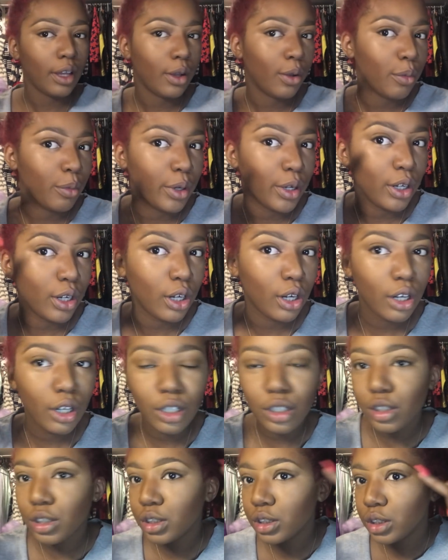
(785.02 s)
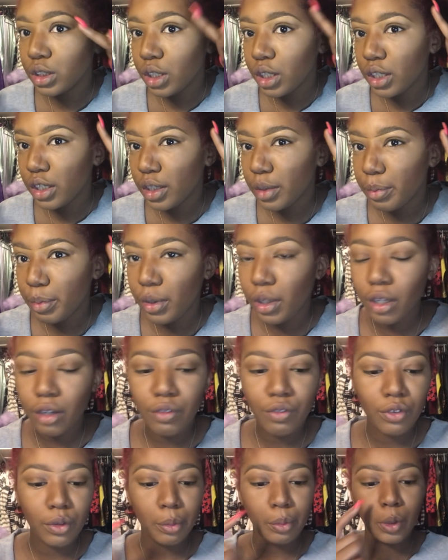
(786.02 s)
like where your arch is gonna
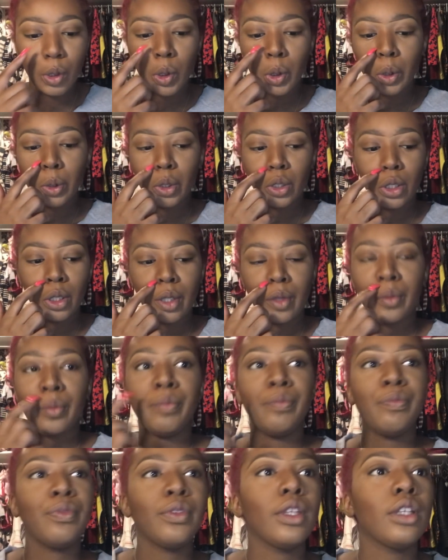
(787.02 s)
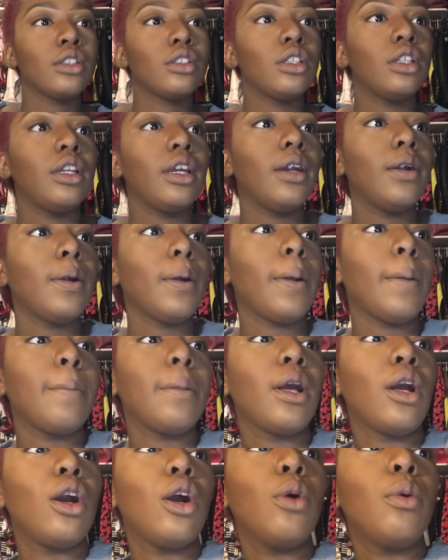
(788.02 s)
be for both. So now I'm
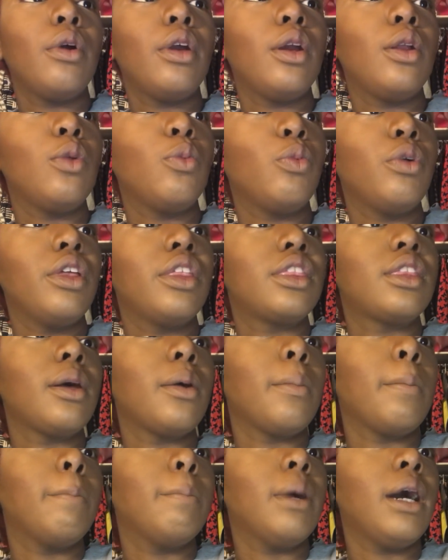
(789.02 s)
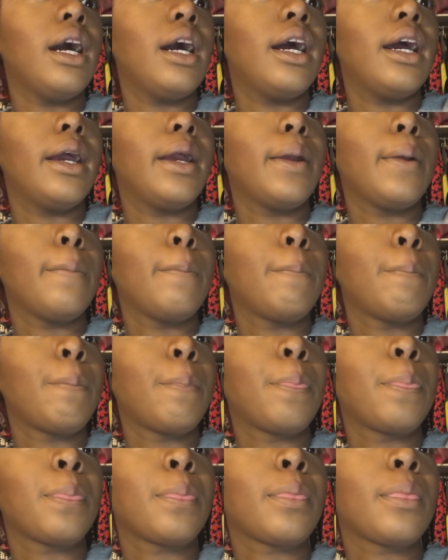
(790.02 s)
gonna go in with my
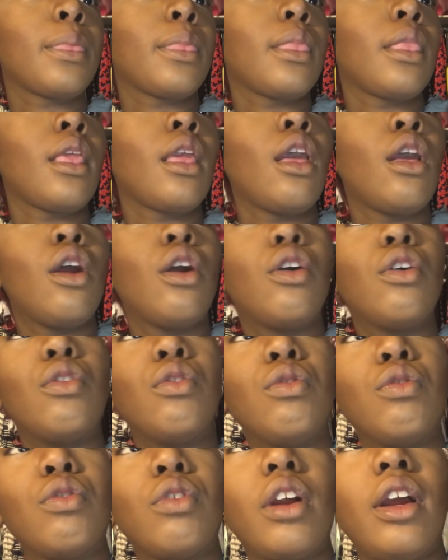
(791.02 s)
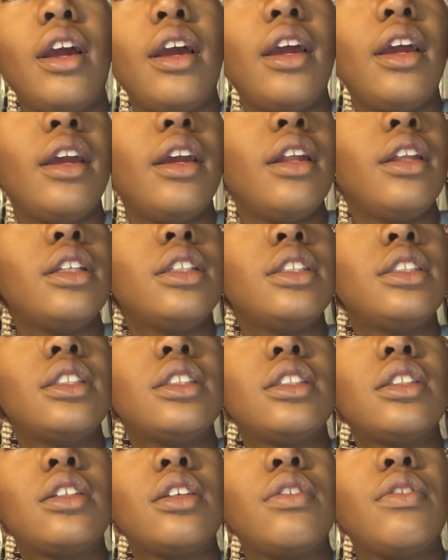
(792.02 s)

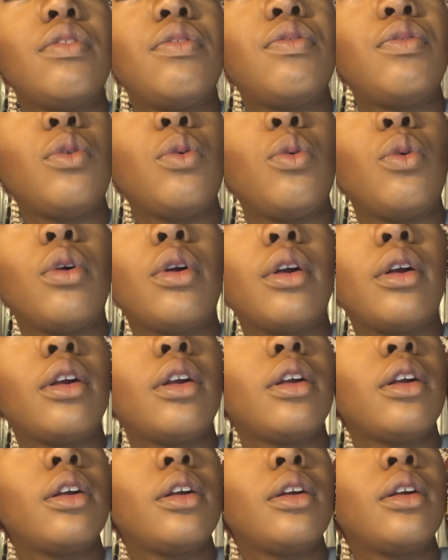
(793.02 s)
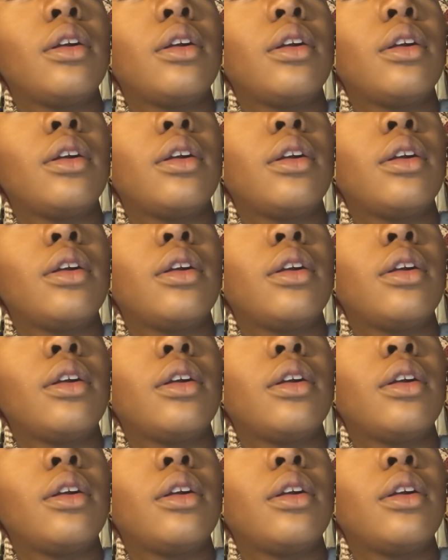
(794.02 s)
reds for